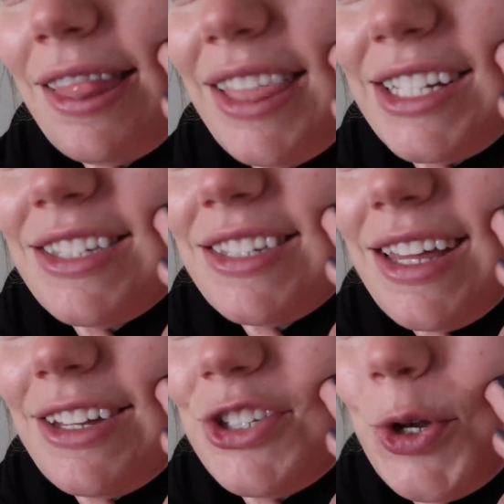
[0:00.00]

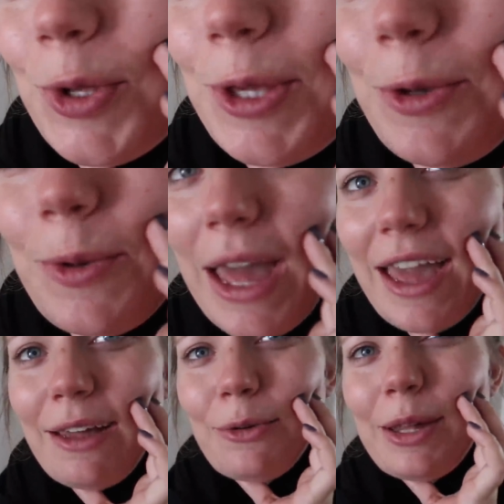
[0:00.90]
Let's show you
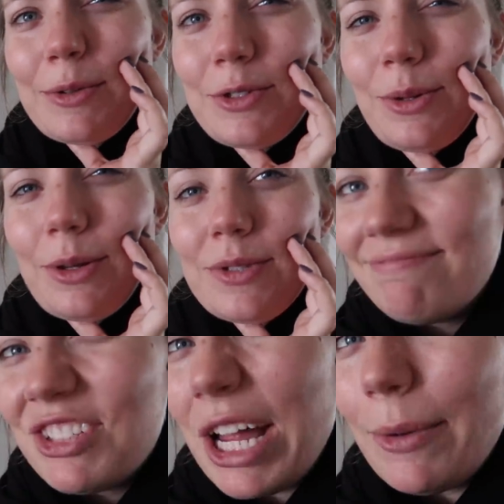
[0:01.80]
a, oh that was too close,
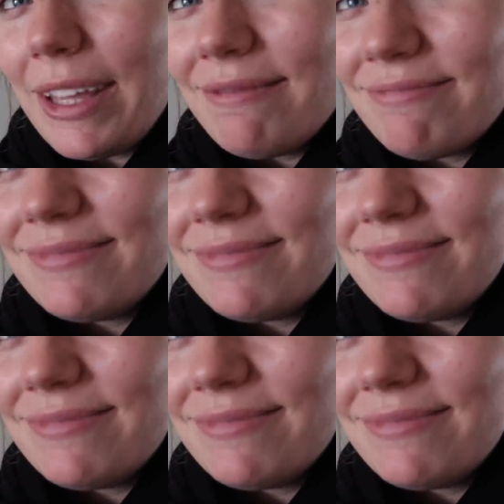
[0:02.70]
shall we?